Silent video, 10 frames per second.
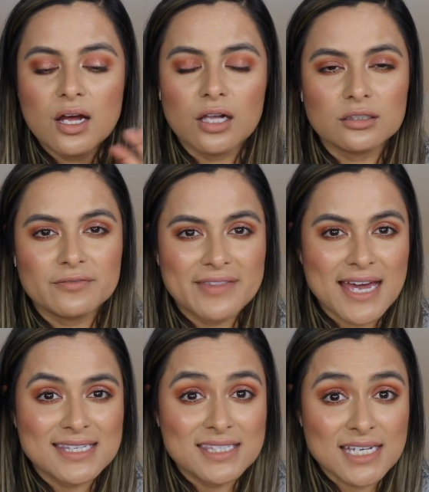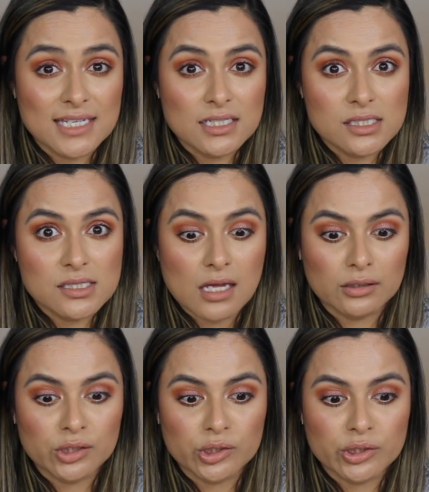all of that dead
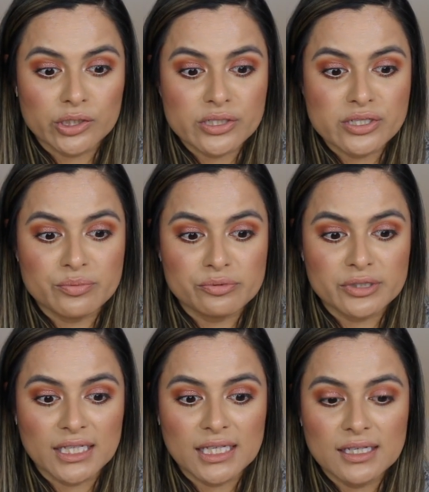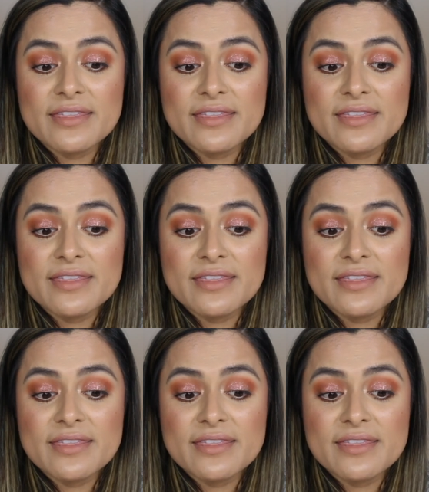cellular debris.